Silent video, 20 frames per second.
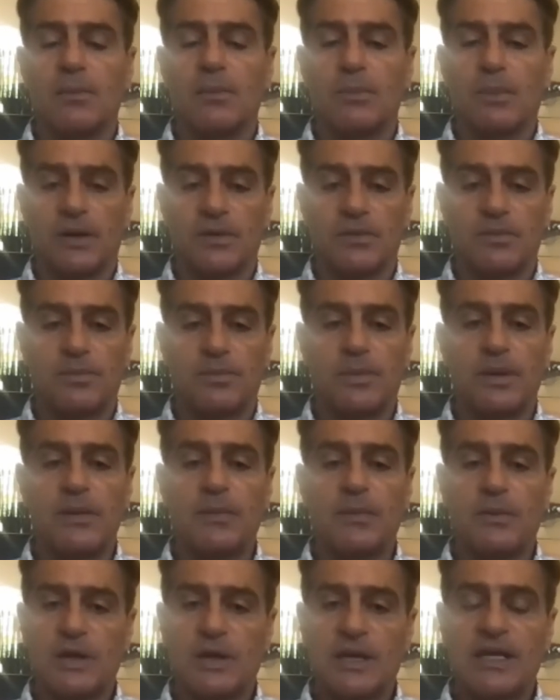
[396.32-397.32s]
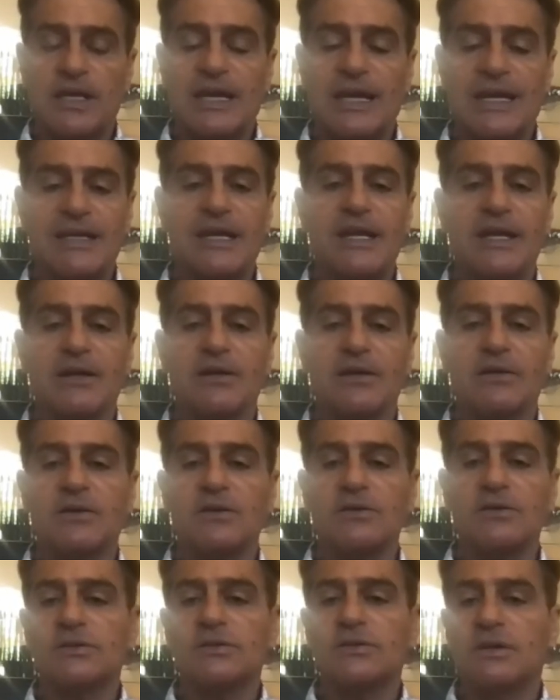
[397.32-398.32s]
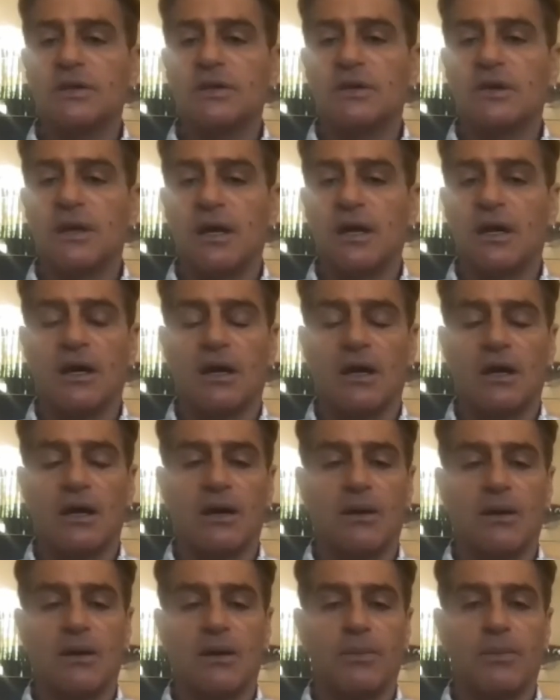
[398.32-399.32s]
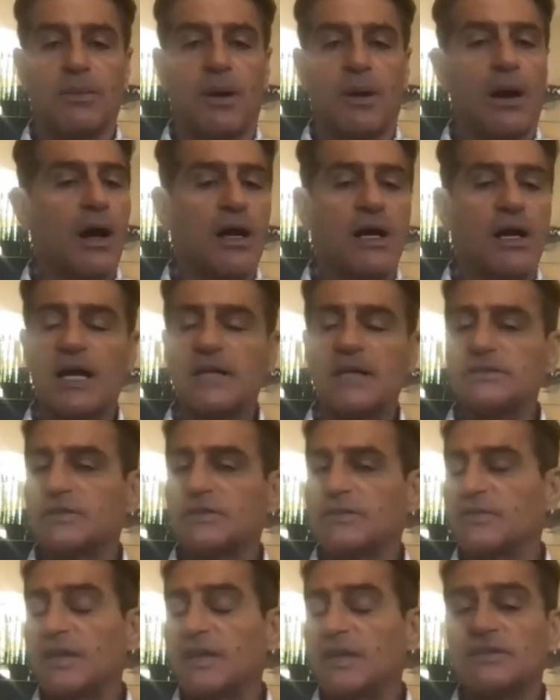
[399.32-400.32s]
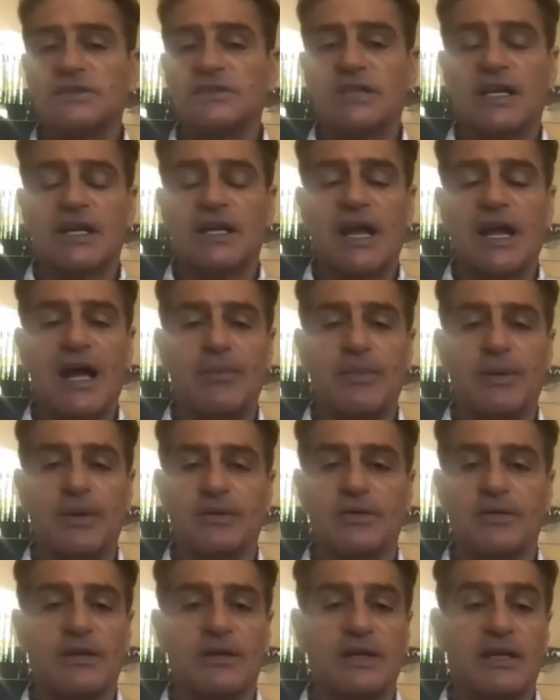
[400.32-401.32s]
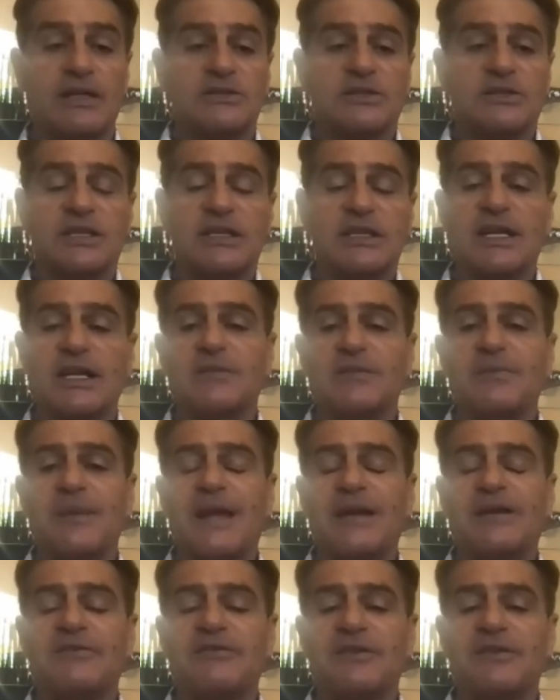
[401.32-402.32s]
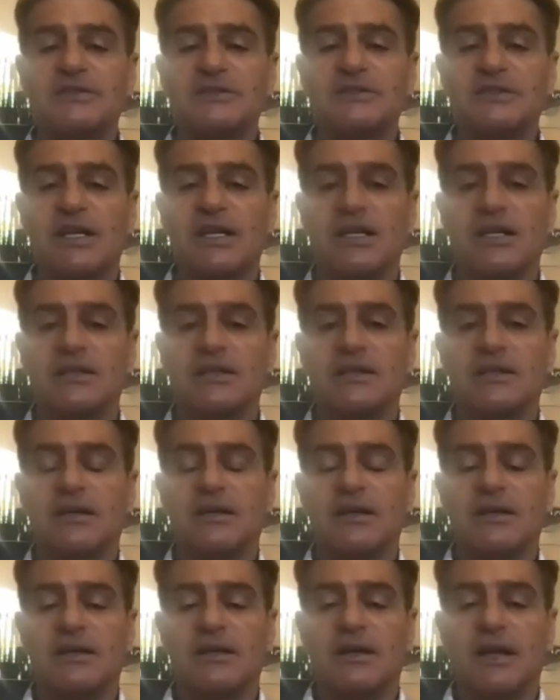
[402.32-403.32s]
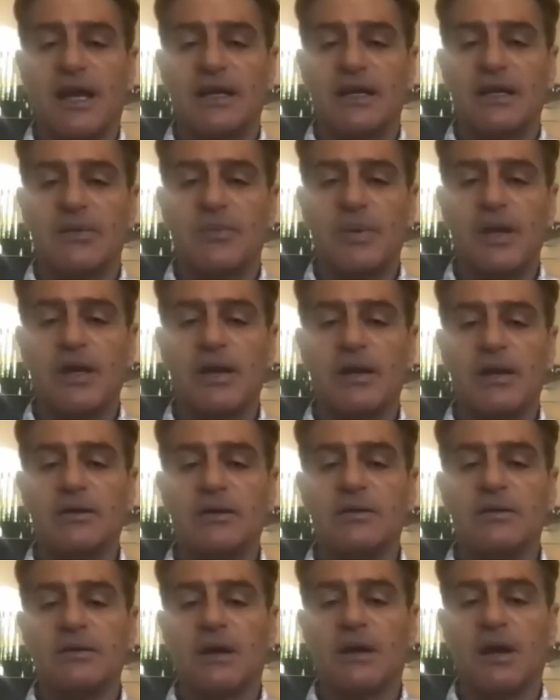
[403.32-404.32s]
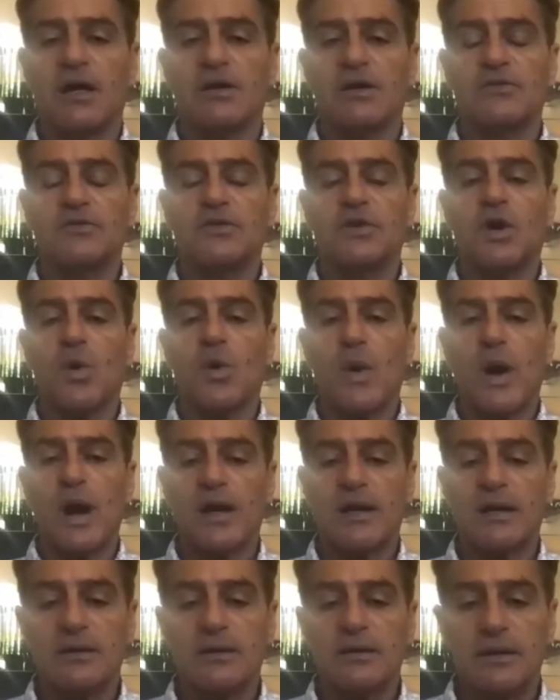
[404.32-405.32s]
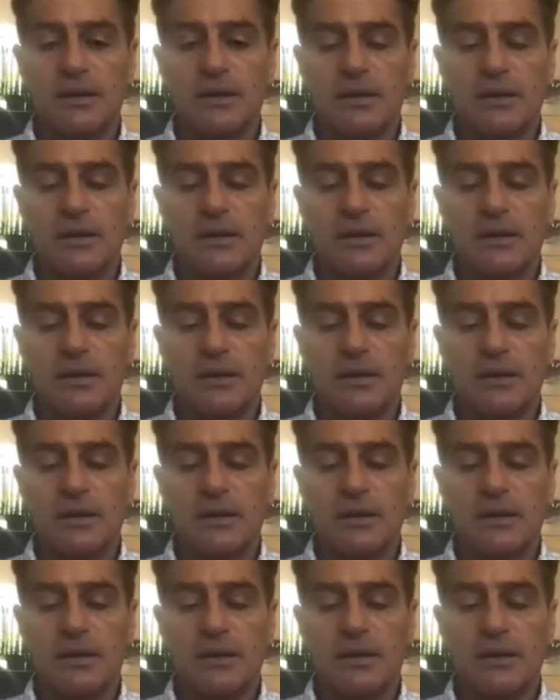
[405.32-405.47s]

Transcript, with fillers: But people can get healed. Uh, all kinds of things can happen. Things can get manifested and appear out of nowhere.